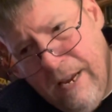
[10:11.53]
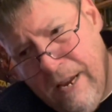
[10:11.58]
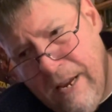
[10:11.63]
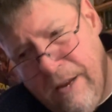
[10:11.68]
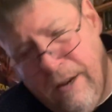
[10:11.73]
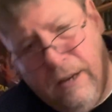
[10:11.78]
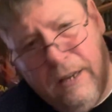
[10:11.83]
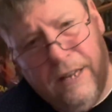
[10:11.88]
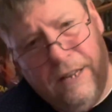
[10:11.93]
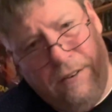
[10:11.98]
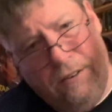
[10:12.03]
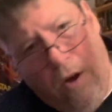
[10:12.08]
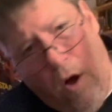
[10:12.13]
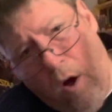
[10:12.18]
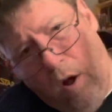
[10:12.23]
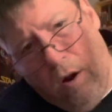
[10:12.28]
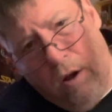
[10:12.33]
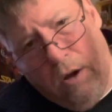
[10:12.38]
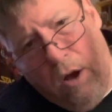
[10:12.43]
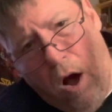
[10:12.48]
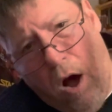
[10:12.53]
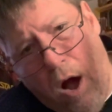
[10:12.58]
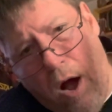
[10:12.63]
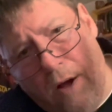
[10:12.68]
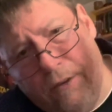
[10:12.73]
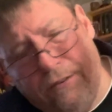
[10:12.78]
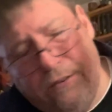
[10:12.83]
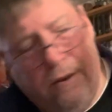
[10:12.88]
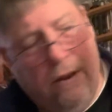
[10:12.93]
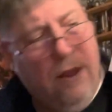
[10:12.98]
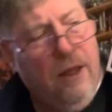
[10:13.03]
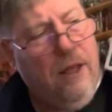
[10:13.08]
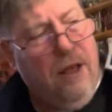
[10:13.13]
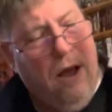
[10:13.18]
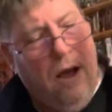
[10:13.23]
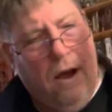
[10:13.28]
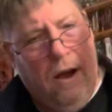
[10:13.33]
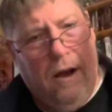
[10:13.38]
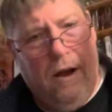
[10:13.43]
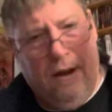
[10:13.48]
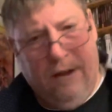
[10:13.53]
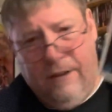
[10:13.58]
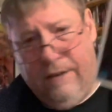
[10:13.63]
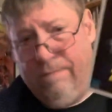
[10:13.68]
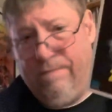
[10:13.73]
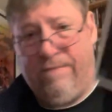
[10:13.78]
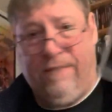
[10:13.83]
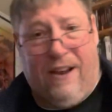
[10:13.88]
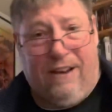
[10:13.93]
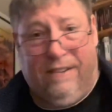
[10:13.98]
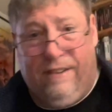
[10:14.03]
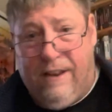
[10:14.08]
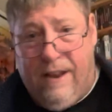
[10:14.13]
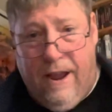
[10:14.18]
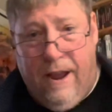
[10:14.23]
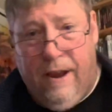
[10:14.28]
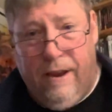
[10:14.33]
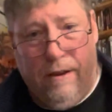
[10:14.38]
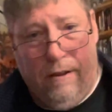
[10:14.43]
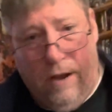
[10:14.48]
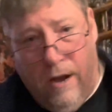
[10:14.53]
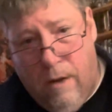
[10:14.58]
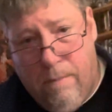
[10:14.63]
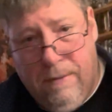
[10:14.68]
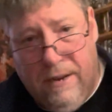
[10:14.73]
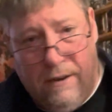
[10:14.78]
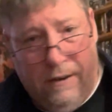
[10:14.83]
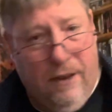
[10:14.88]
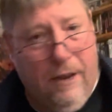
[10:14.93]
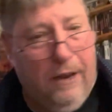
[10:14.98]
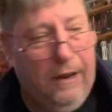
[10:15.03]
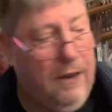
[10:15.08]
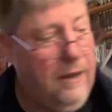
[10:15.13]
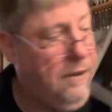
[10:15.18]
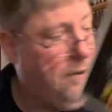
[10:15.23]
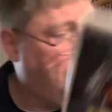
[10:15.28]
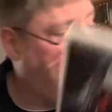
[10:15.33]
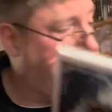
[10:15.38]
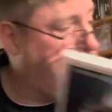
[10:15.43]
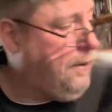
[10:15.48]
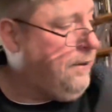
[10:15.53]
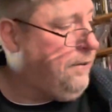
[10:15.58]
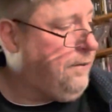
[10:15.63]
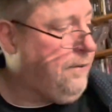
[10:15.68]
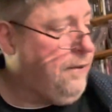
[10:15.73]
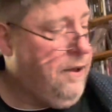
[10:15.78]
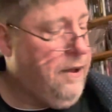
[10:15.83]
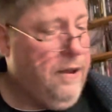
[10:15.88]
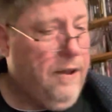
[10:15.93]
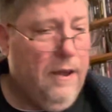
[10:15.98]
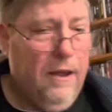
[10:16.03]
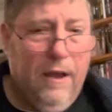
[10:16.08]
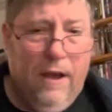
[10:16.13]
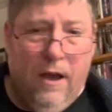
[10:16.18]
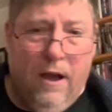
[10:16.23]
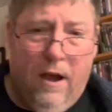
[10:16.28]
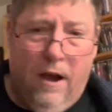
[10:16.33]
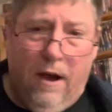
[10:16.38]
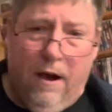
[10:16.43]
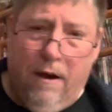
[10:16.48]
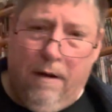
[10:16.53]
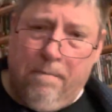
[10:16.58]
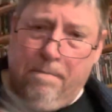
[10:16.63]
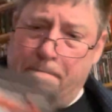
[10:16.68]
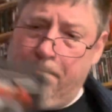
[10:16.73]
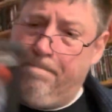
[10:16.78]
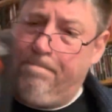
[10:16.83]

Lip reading: Italy's Holocaust. In fact, today I'll be getting into this. And